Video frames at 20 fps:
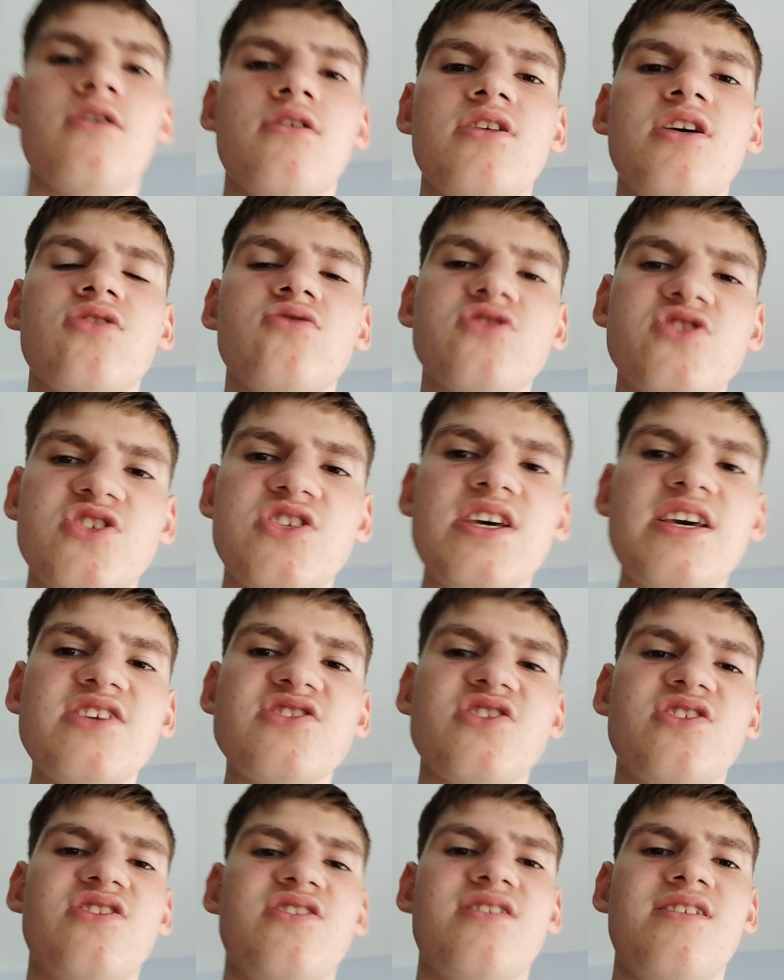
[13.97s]
of the
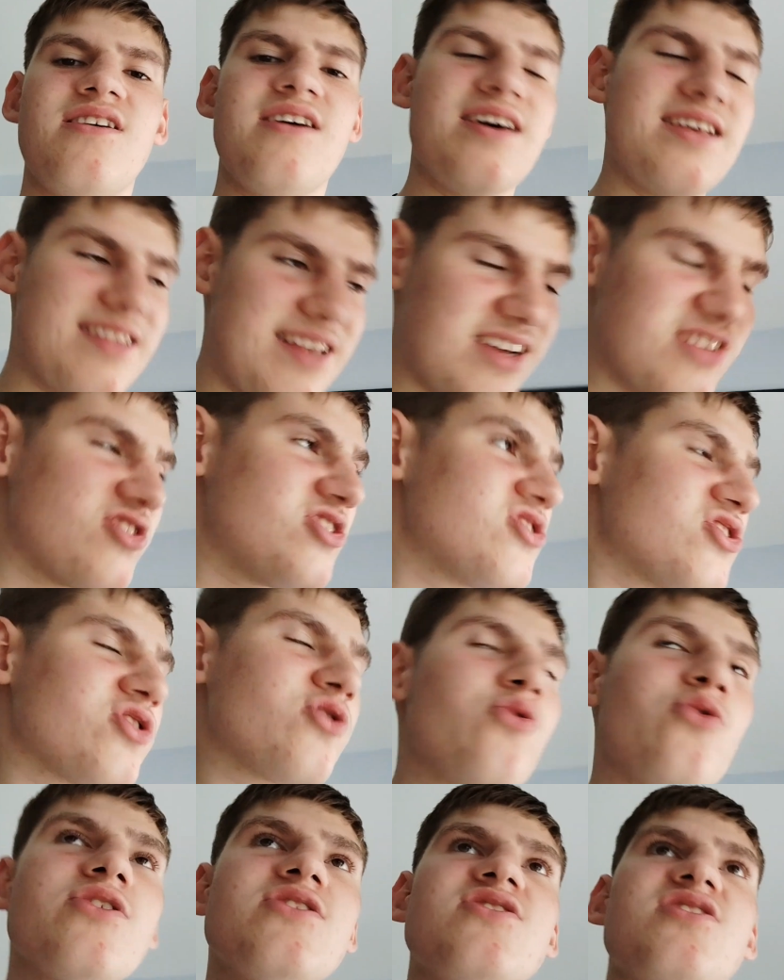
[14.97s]
season. This is
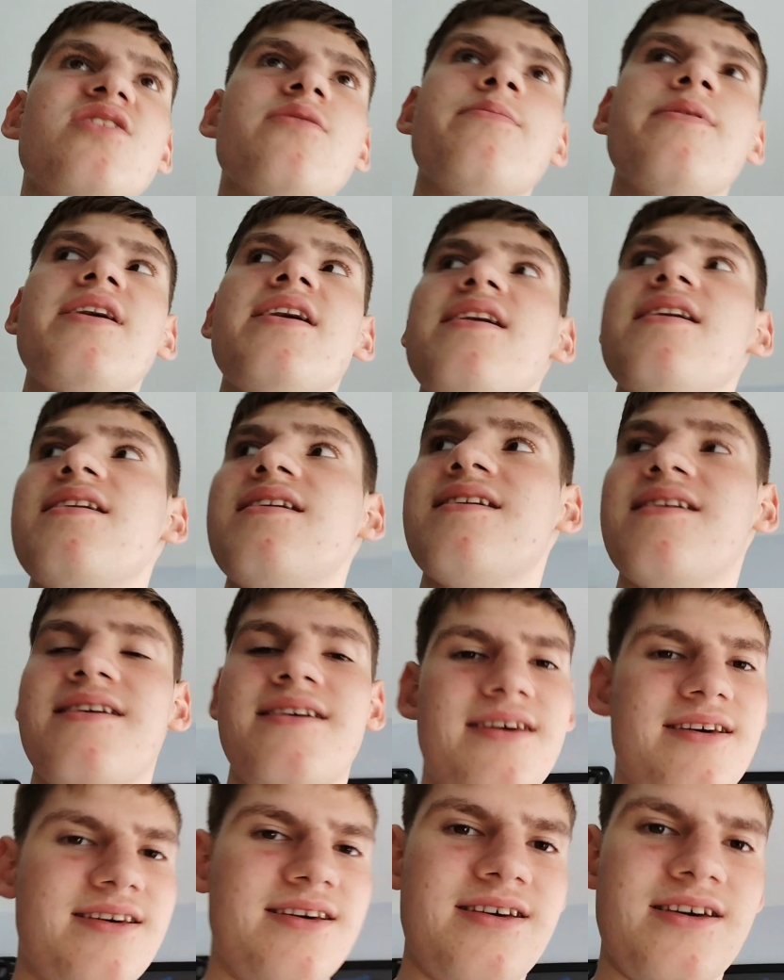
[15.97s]
going to be
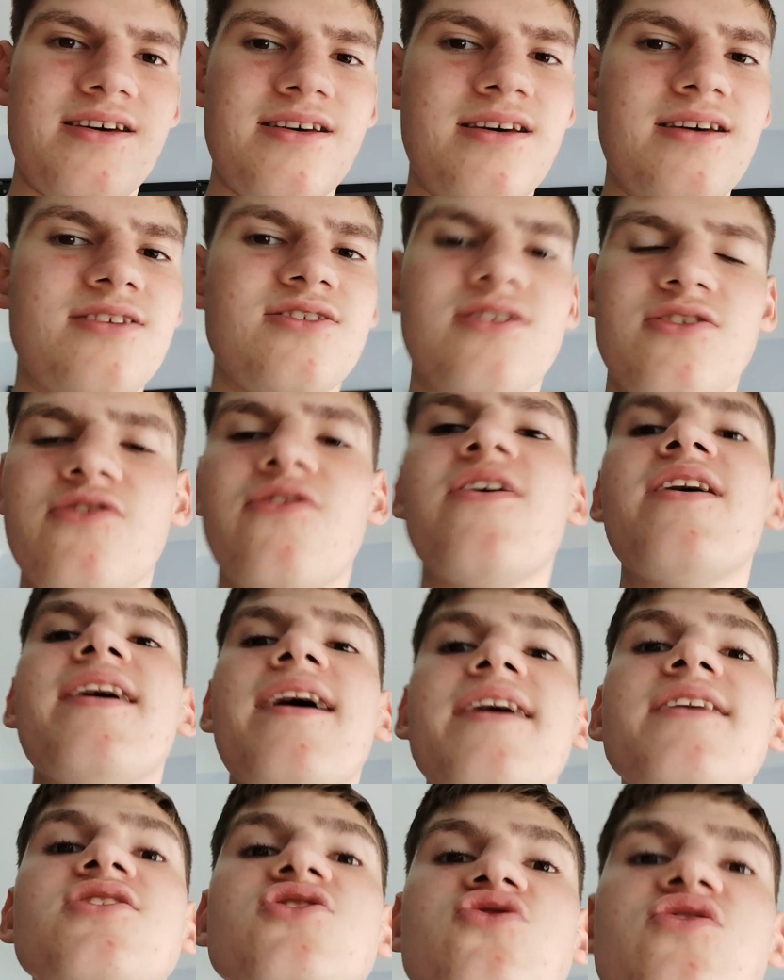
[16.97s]
quite
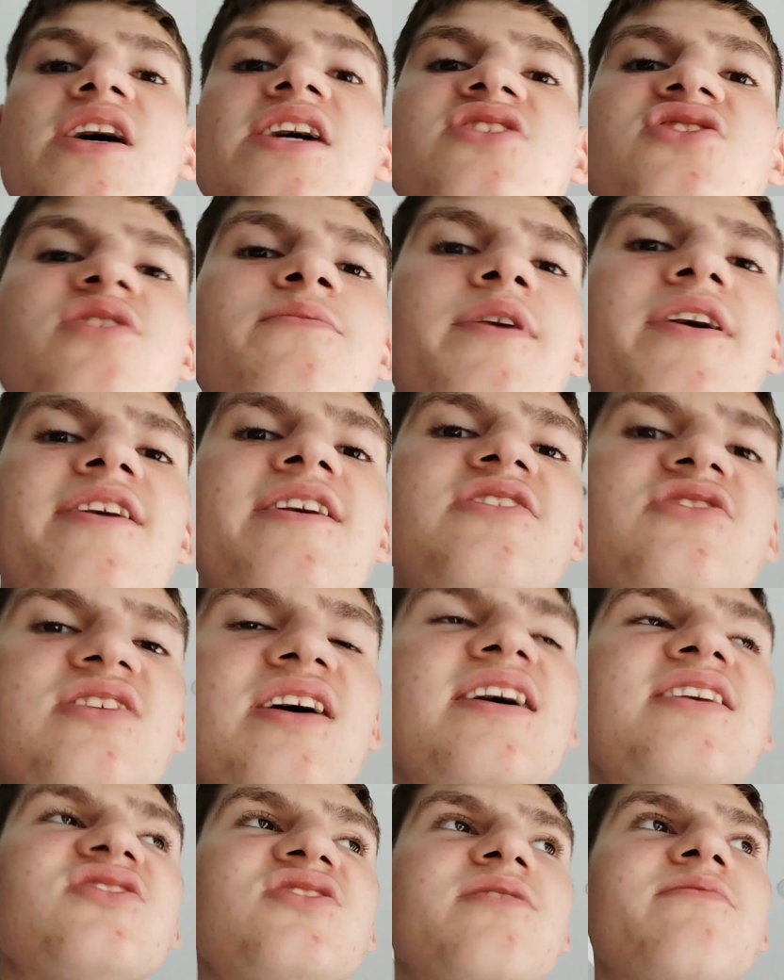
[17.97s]
interesting because
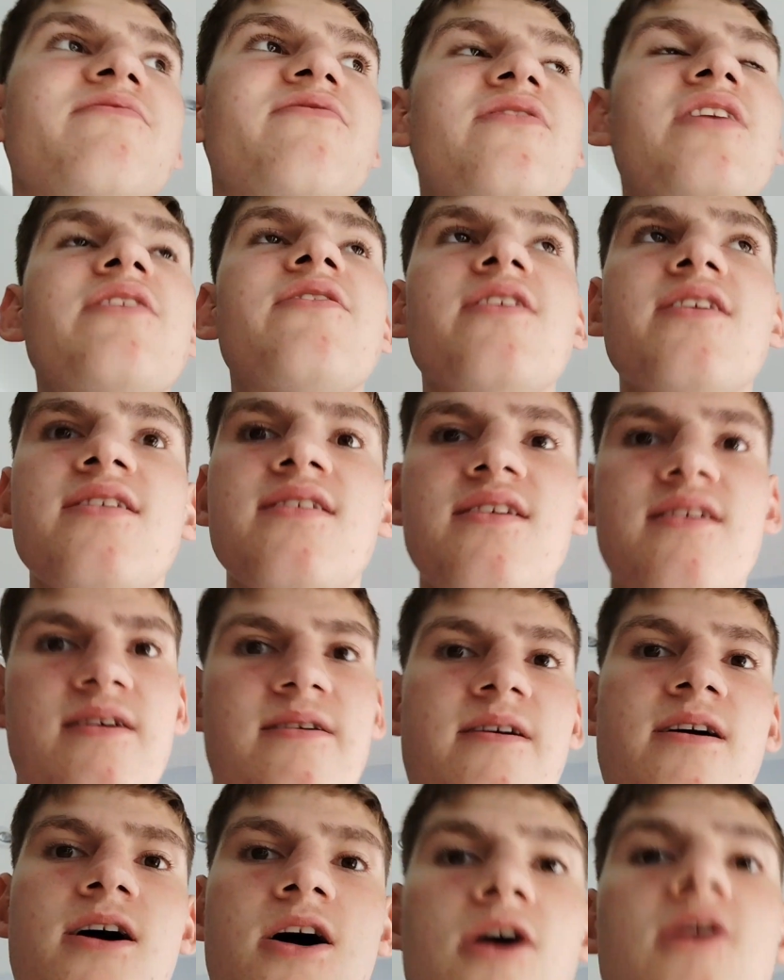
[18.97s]
Aston Villa
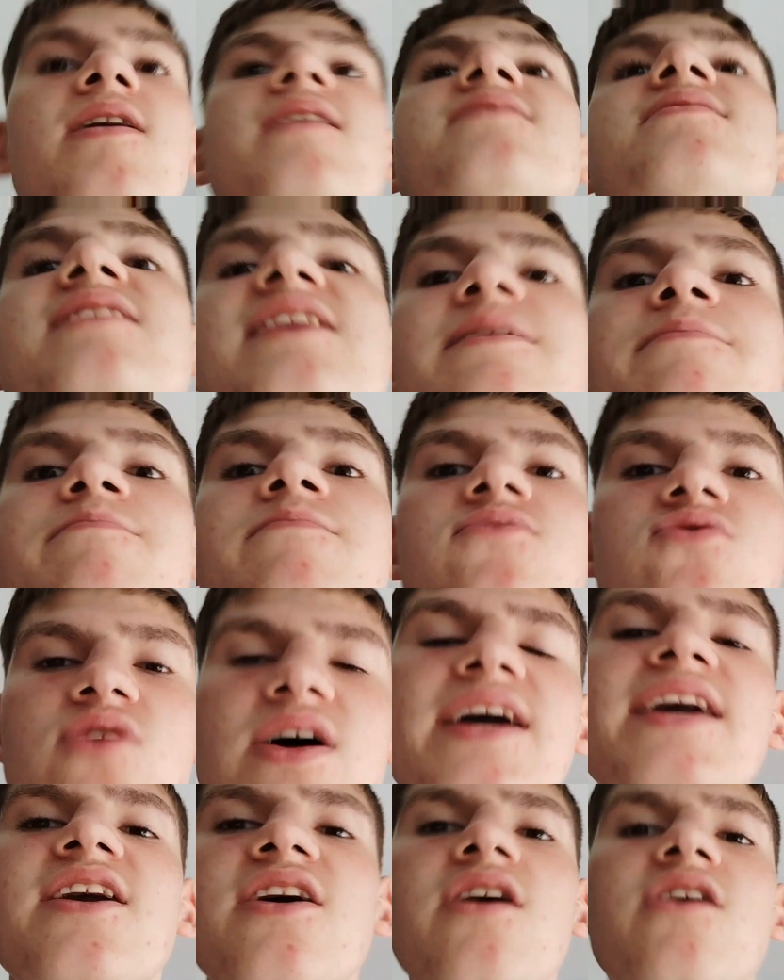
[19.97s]
are a team
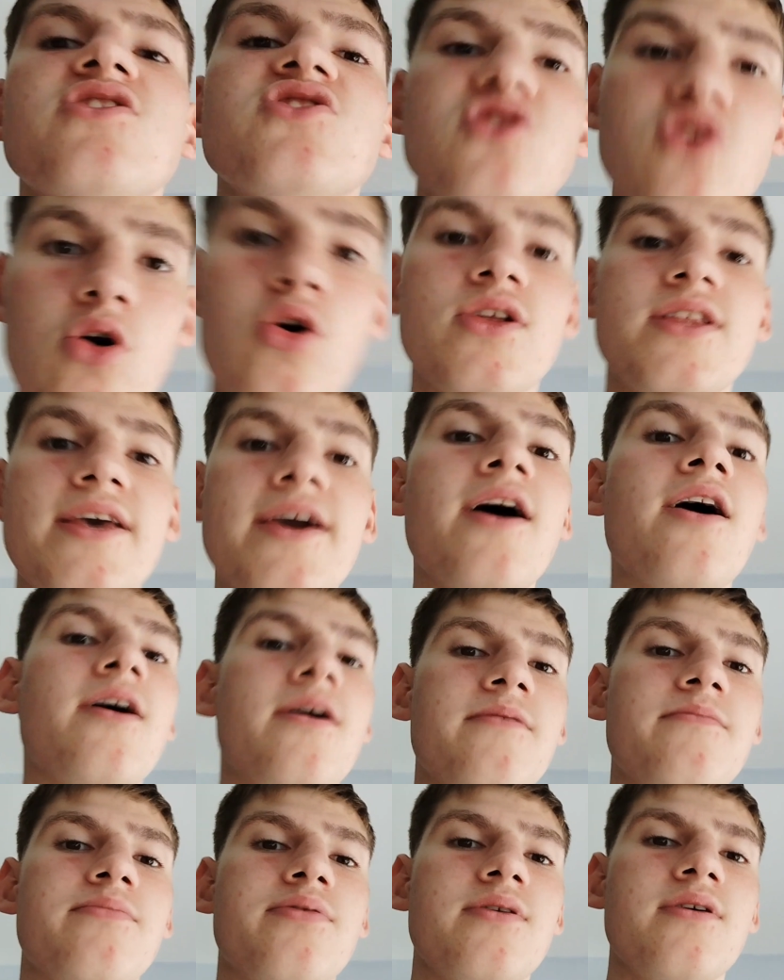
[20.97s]
like us on the
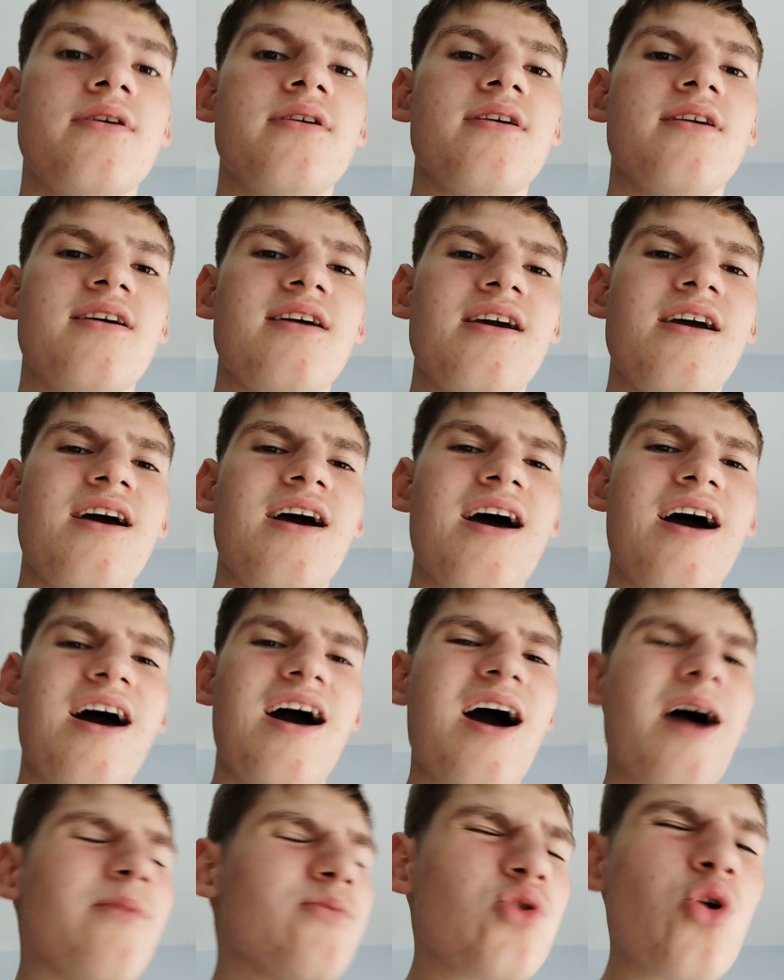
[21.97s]
up.
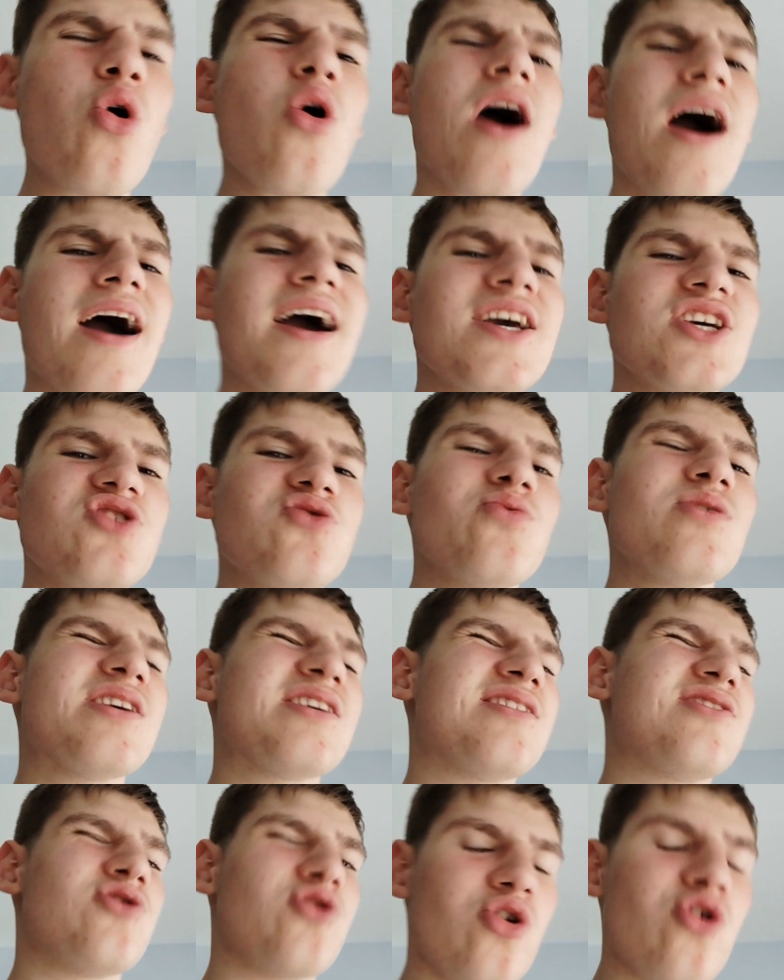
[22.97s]
I'm not
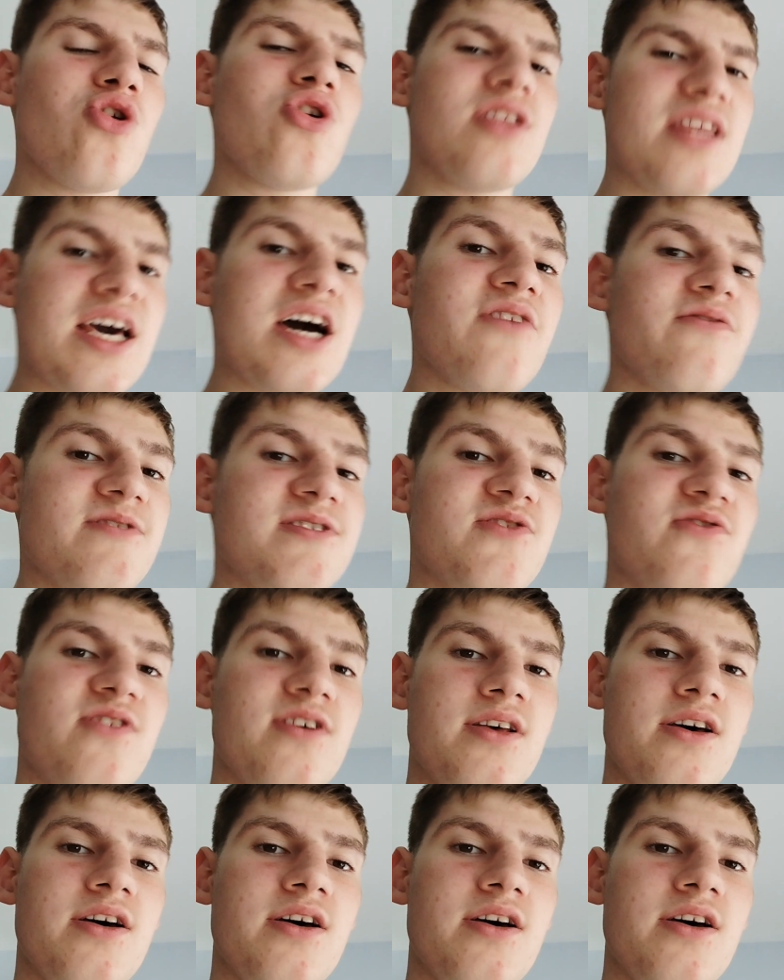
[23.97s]
actually too nervous for